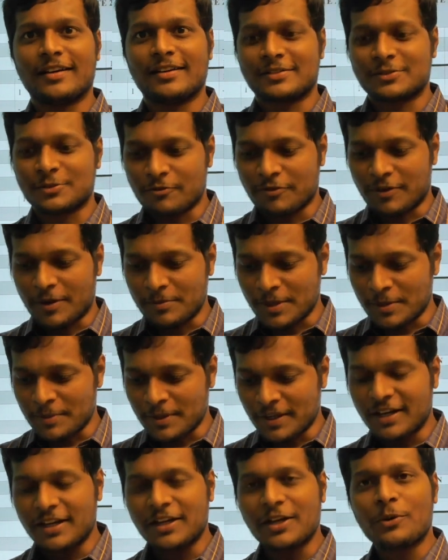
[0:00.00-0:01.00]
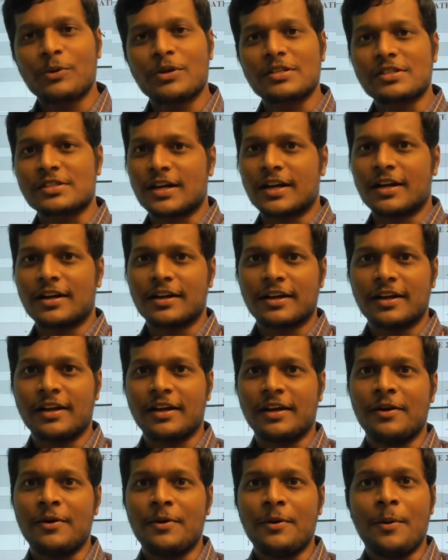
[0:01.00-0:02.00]
so from the beginning you will start reading
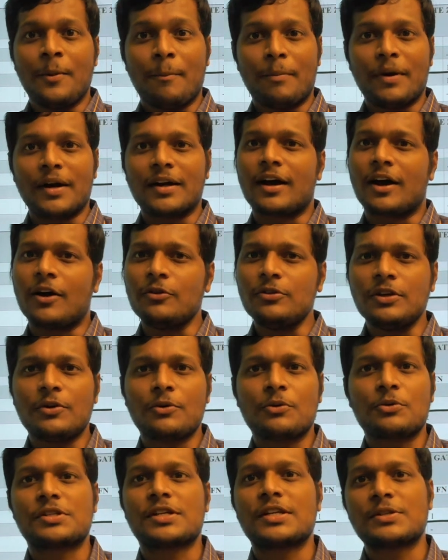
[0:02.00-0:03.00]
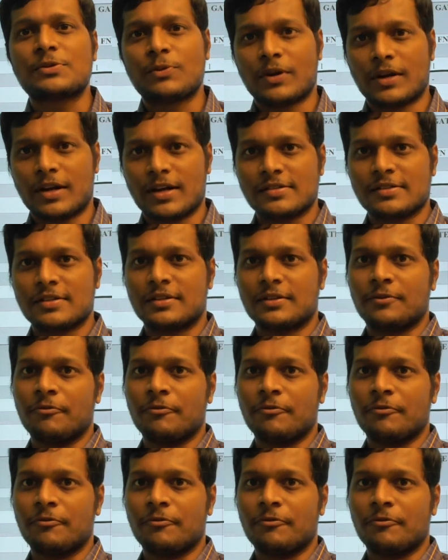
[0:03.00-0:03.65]
but how the questions were asked,